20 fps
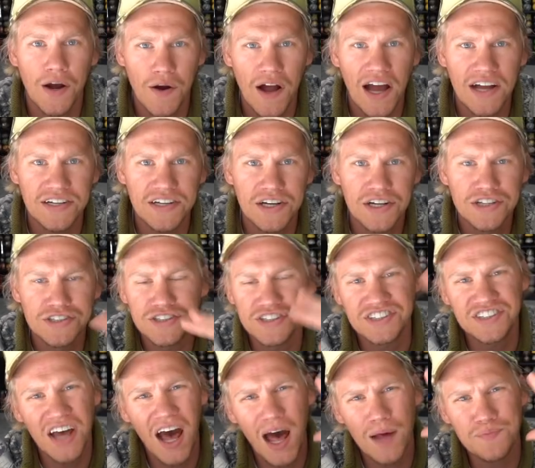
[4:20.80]
all right? So
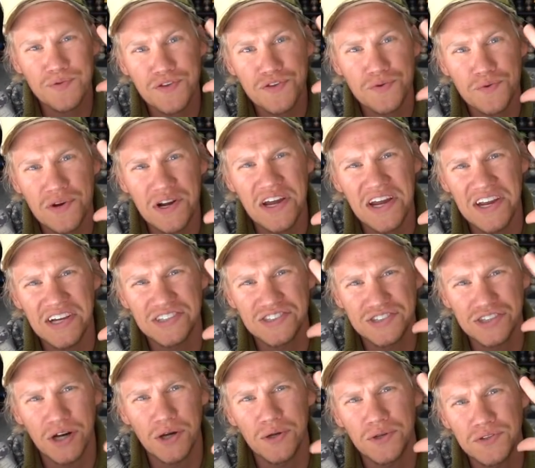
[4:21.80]
the top three
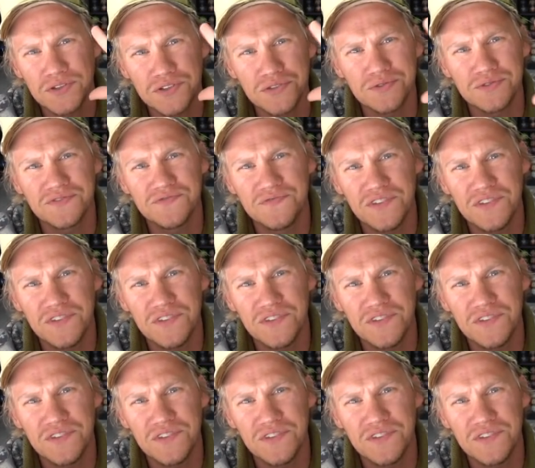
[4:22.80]
sold you